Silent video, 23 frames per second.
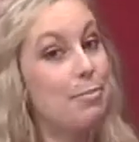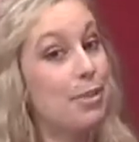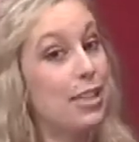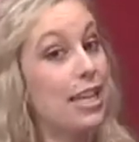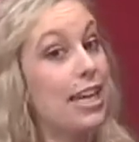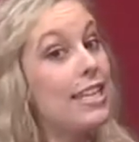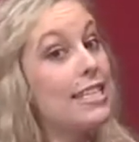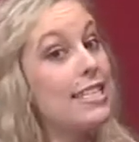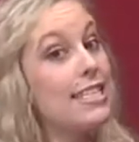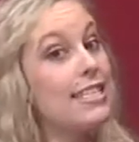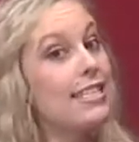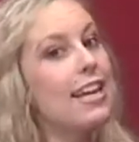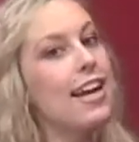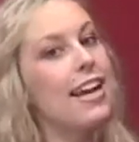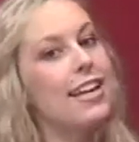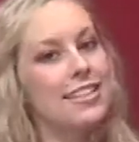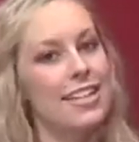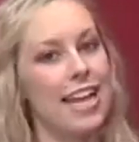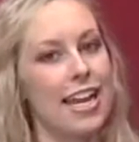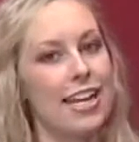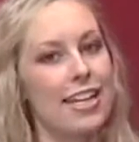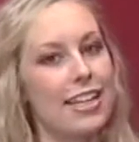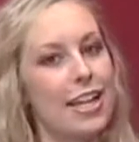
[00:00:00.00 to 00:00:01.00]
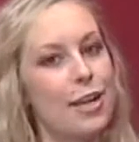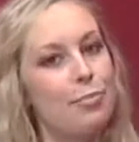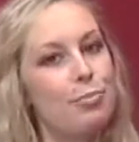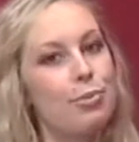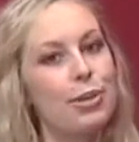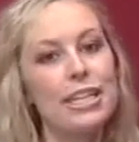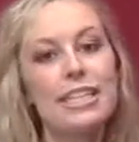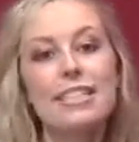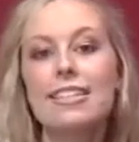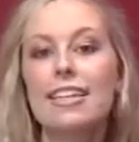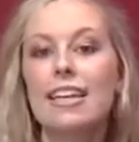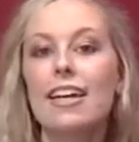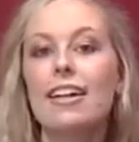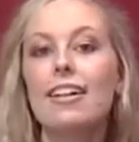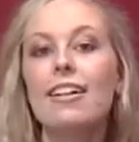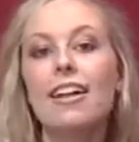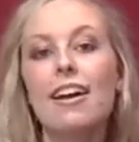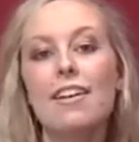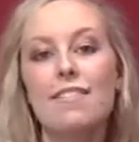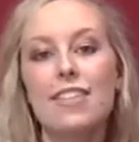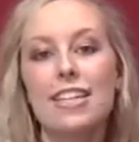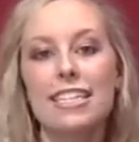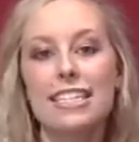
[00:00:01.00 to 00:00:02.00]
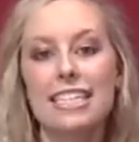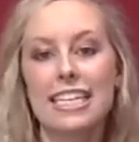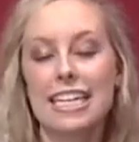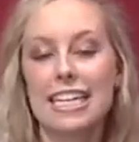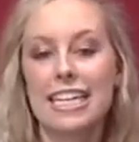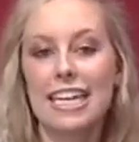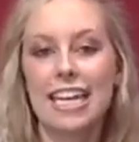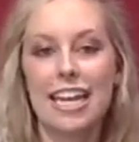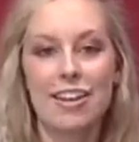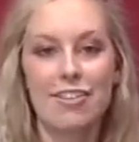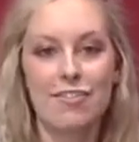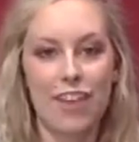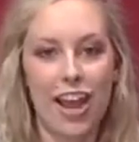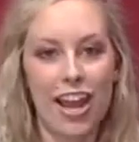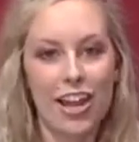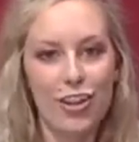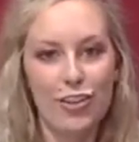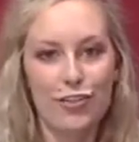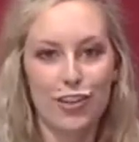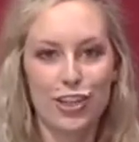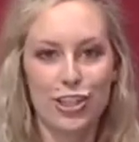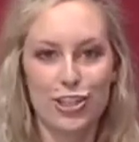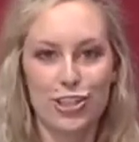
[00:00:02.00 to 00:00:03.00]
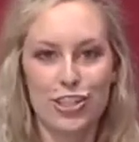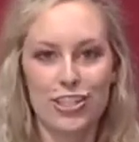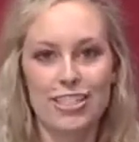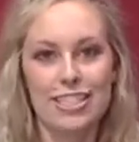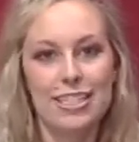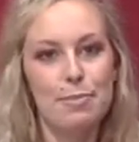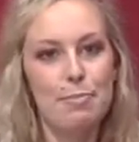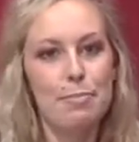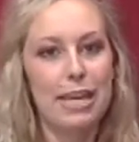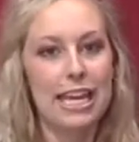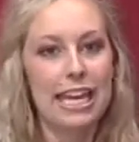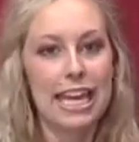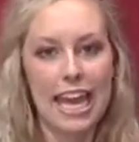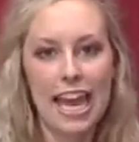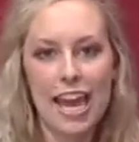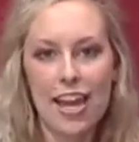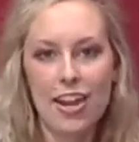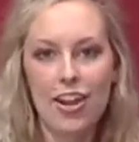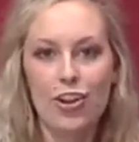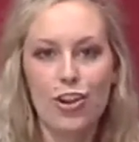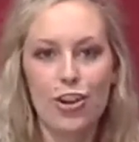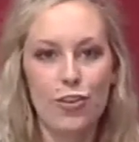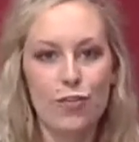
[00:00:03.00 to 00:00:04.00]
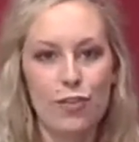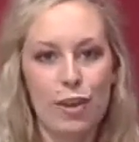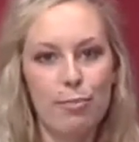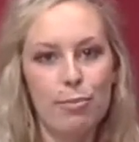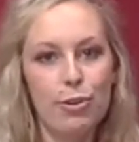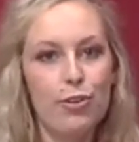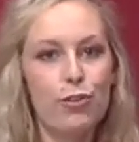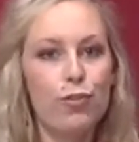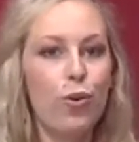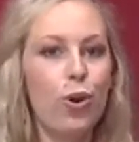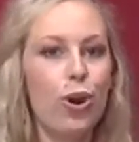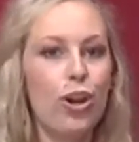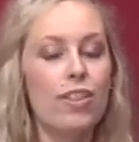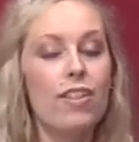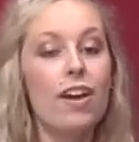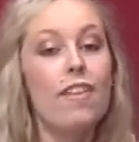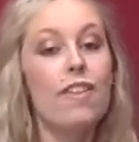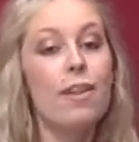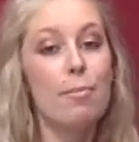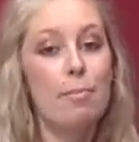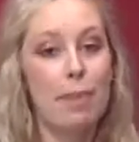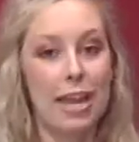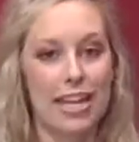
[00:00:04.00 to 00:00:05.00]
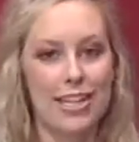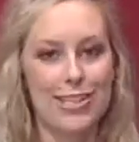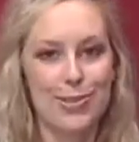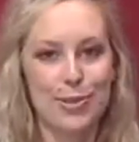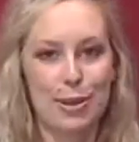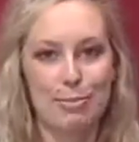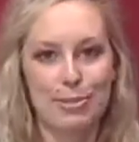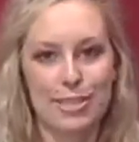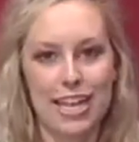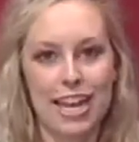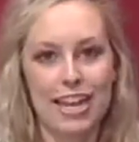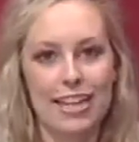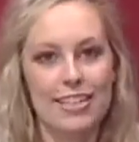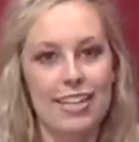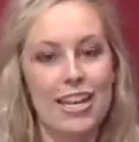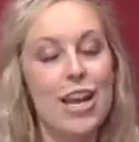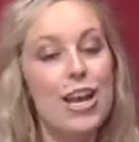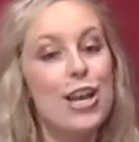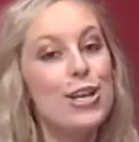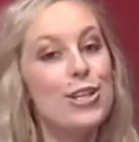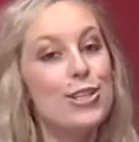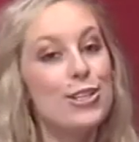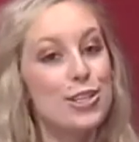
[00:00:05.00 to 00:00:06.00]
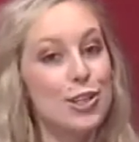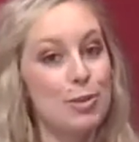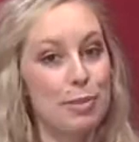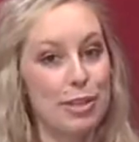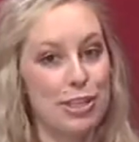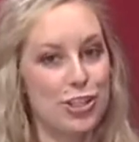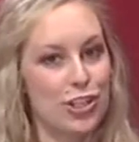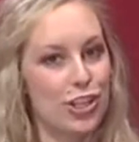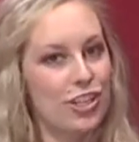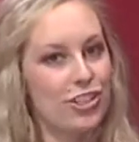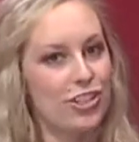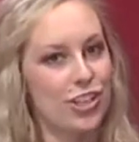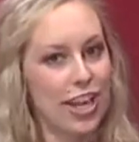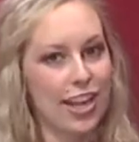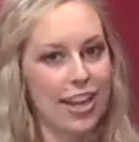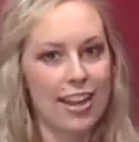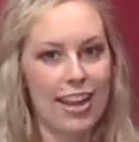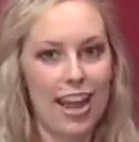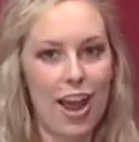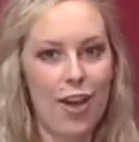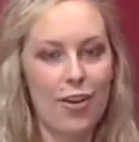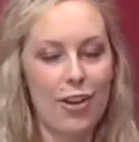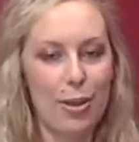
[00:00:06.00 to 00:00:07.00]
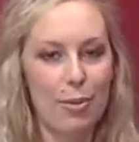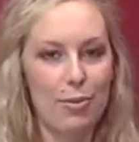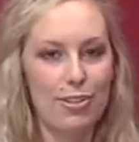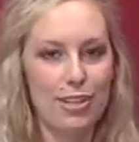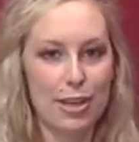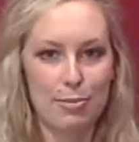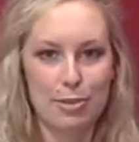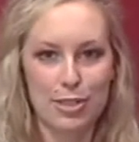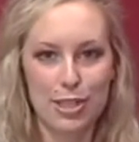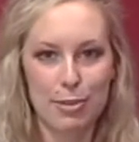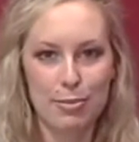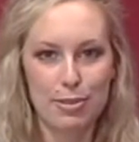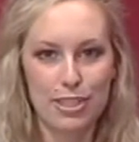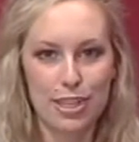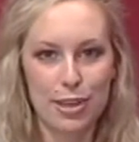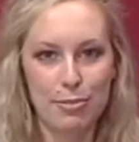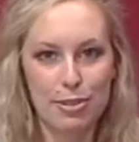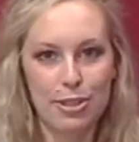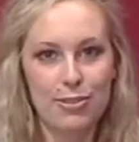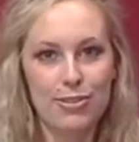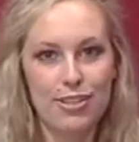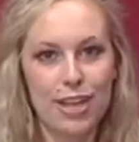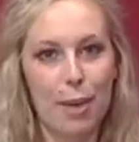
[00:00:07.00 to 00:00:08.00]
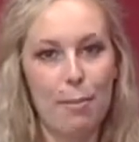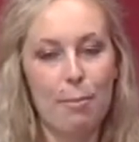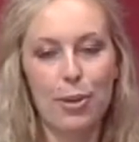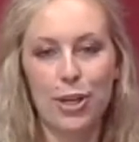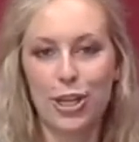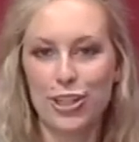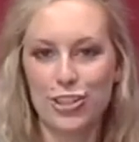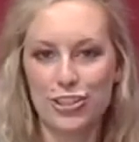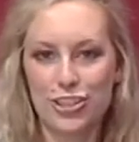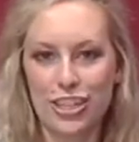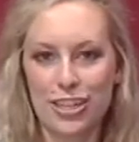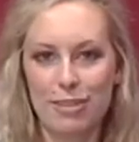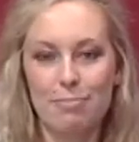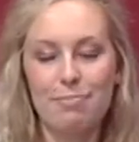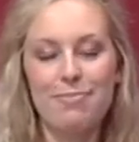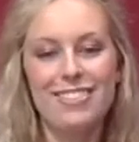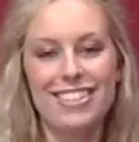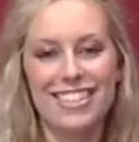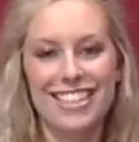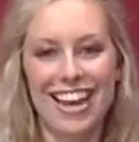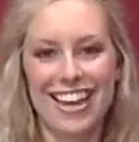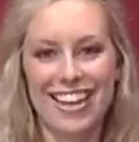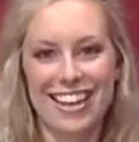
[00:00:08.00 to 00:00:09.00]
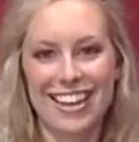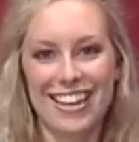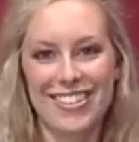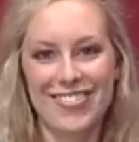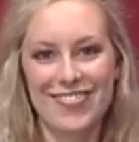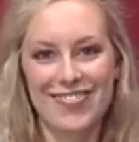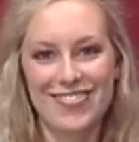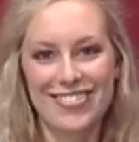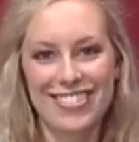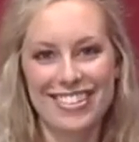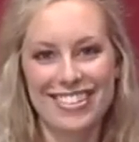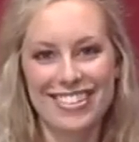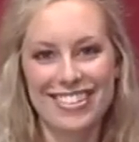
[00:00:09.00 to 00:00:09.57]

Plus, a 10 Club pre-sale of the CD and vinyl versions began on November 4th on the band's website, so be sure to check it out at www.pearljam.com.